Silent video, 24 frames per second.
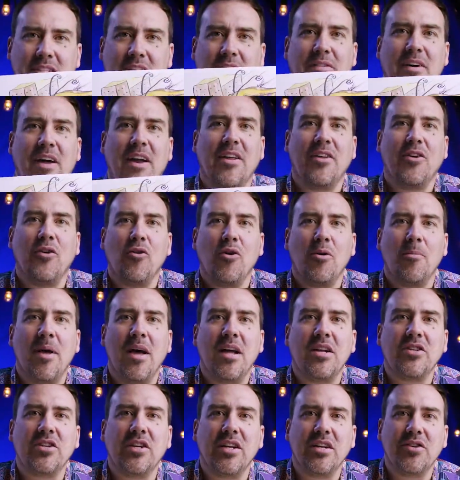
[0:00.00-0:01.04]
stuff out of your
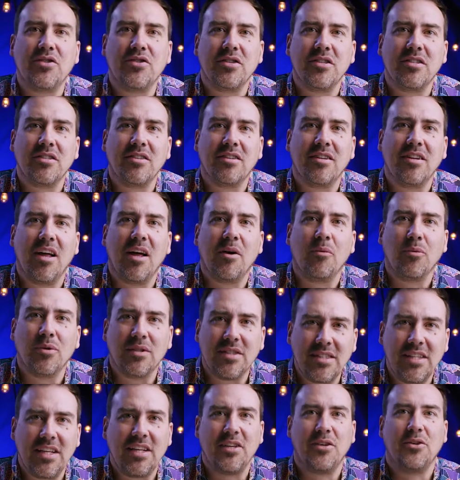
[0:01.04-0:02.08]
imagination, and we'll
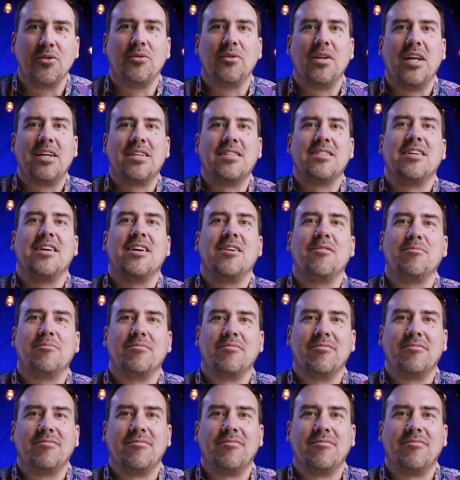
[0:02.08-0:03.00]
see you next time.